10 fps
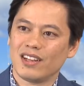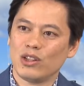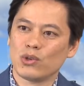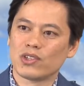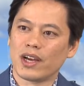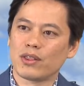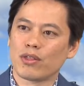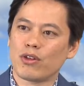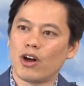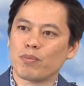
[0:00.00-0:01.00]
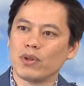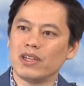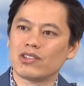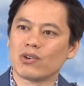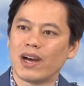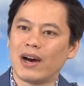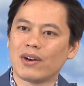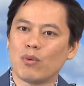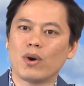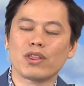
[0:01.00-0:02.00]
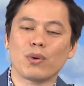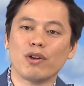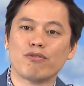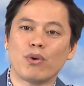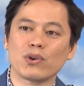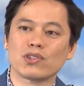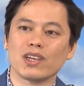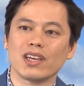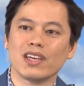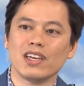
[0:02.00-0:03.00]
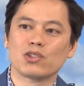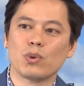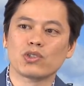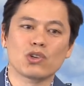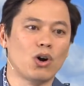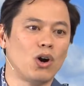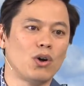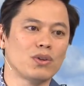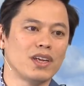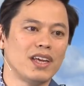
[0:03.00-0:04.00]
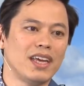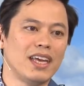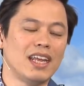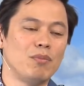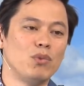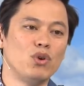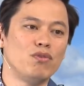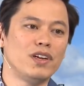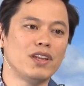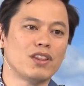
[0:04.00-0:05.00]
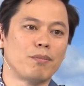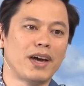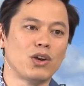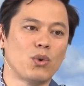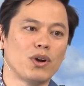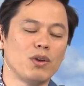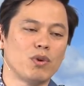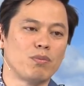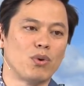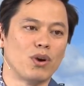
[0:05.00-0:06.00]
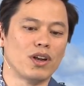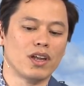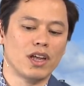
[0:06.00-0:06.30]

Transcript: Looks like the thought police are out, and what they're enforcing is what's called, in a movie, The Minority Report,